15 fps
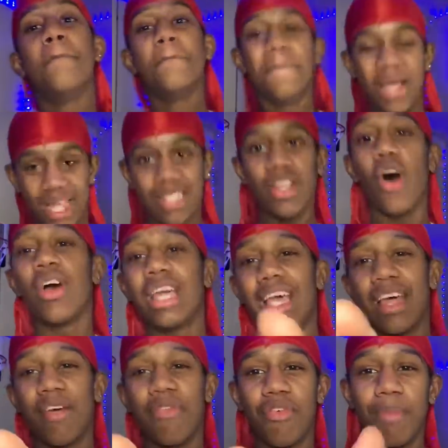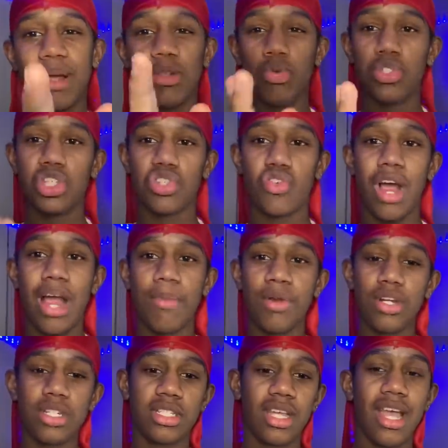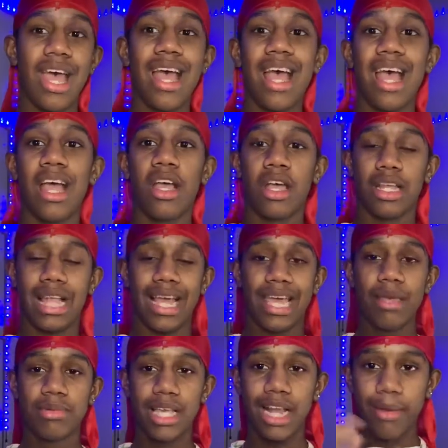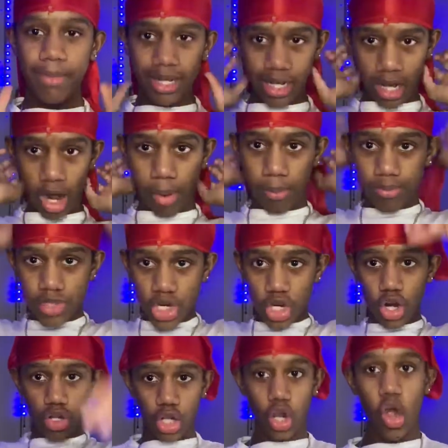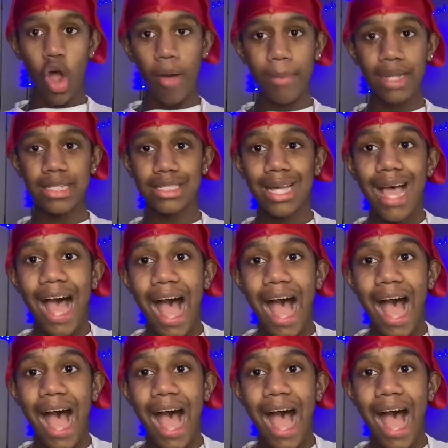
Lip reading: Peace. Oh yeah, and for my new subscribers that keep telling me to turn on the comments,